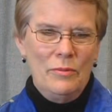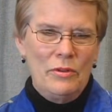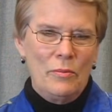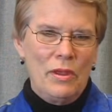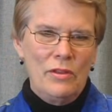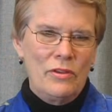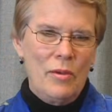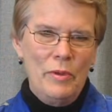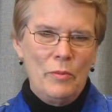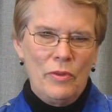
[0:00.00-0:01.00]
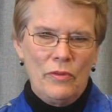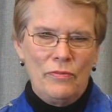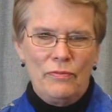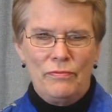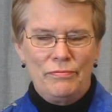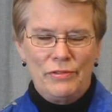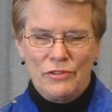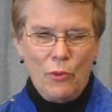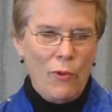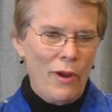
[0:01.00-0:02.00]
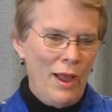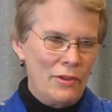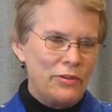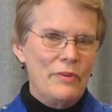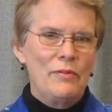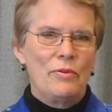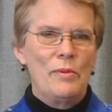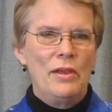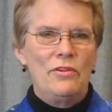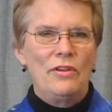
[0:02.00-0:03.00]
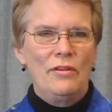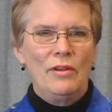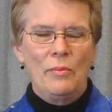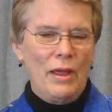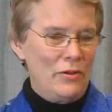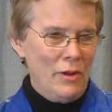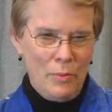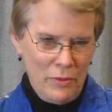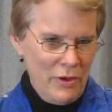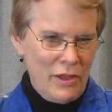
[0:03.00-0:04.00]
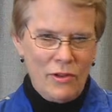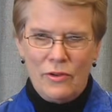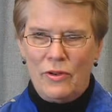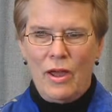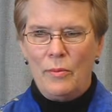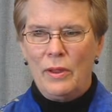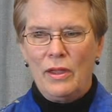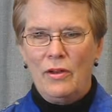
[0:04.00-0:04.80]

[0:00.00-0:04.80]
Some kids come in with a storehouse of information about a particular topic,